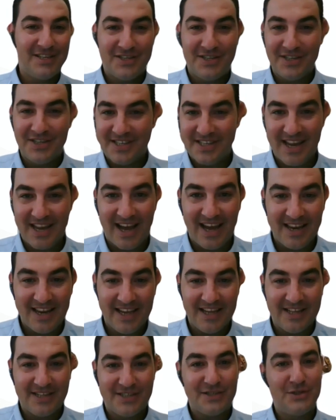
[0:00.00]
It's just
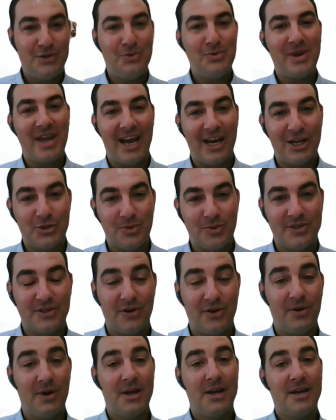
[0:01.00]
not, it's too
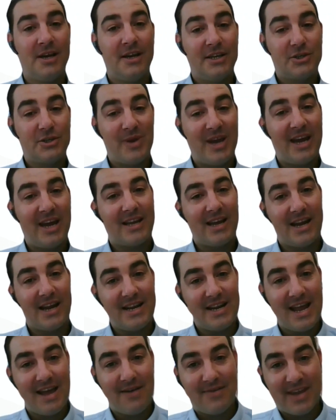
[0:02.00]
casual. So we
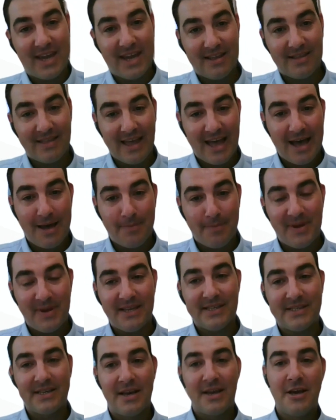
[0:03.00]
had to kind of navigate
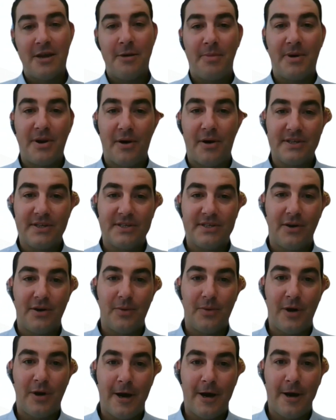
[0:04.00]
that piece, but
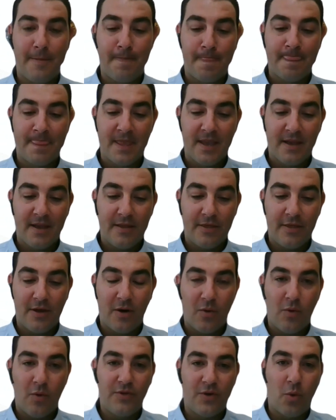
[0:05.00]
also
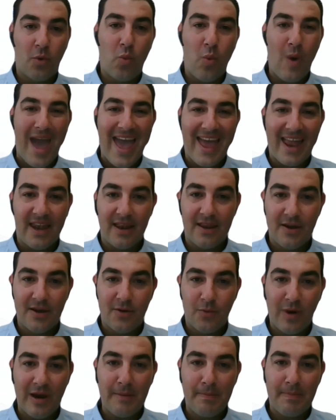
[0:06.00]

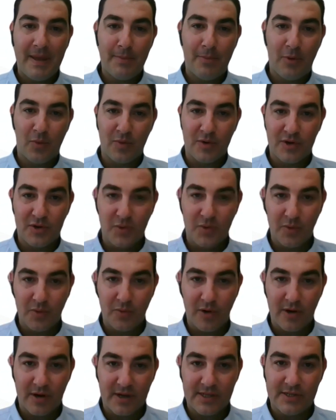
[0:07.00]
when people were
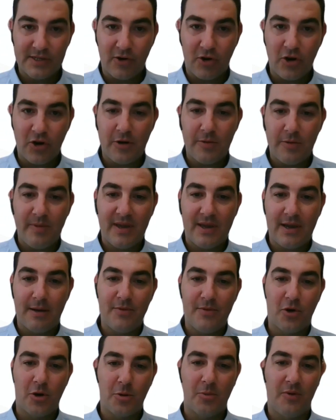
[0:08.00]
doing work, it started to
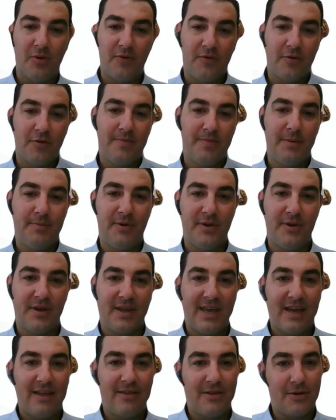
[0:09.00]
become normal for
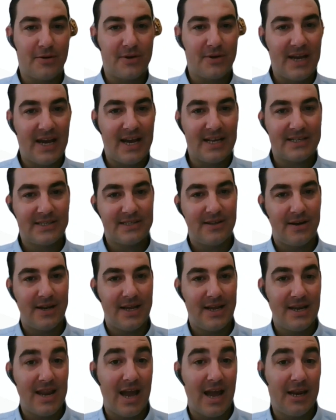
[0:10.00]
people to get their
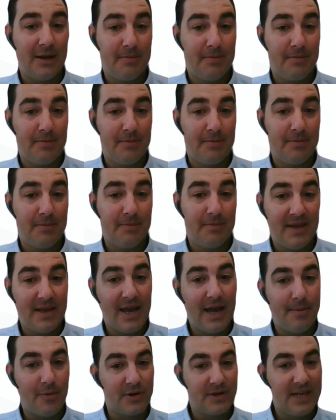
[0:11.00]
tasks done at 9
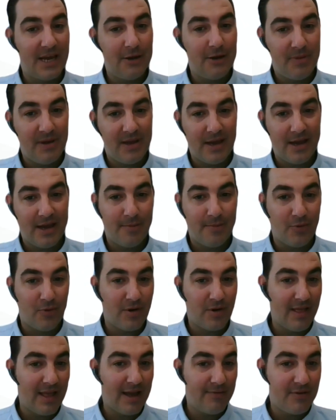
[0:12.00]
p.m. or 10
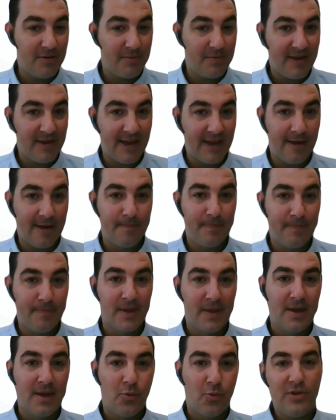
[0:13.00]
p.m. or 11
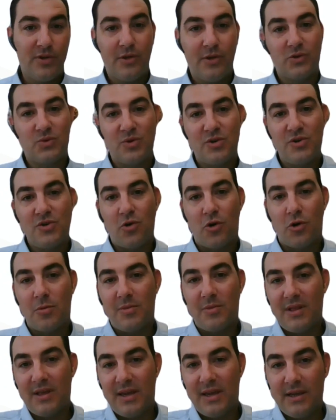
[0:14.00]
p.m. when those were
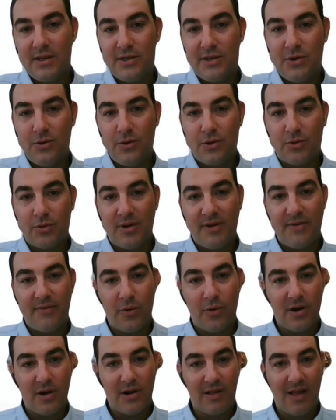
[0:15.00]
normally 2,
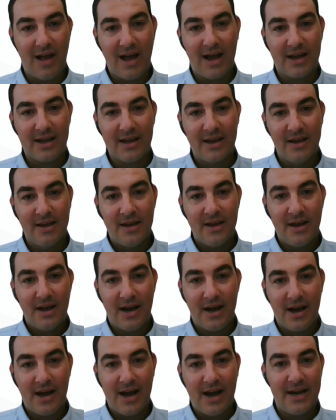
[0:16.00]
3, 4 o'clock
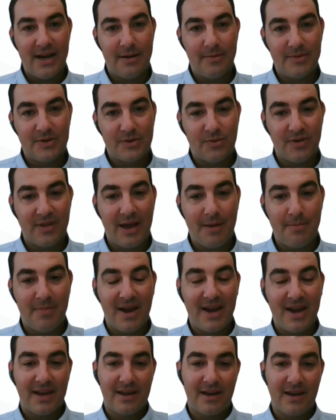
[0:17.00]
items, where
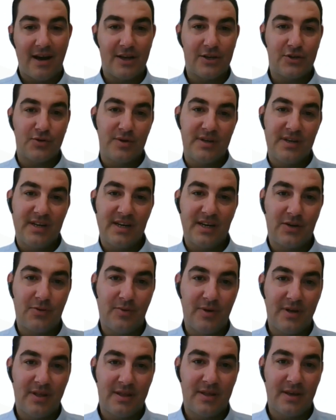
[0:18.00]
that might
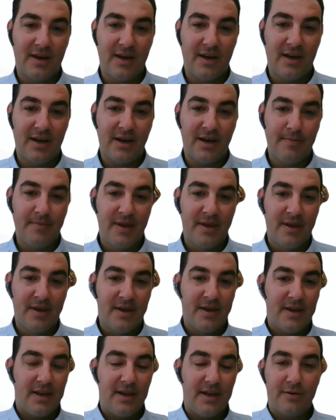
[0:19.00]
contradict with
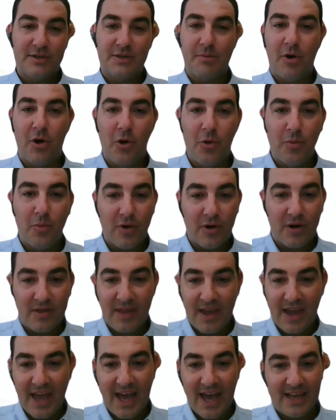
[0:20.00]
some
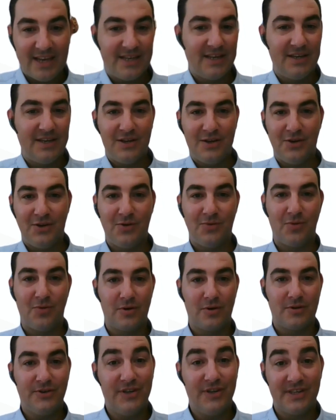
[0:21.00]
homework they had to
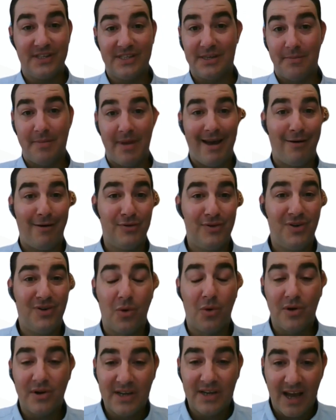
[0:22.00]
do, or just some
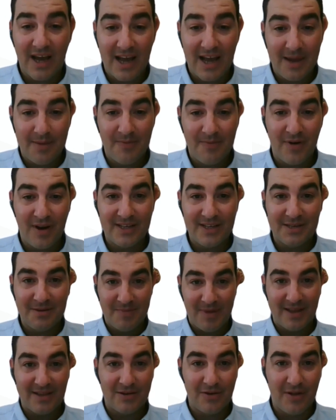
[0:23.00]
outdoor time, right?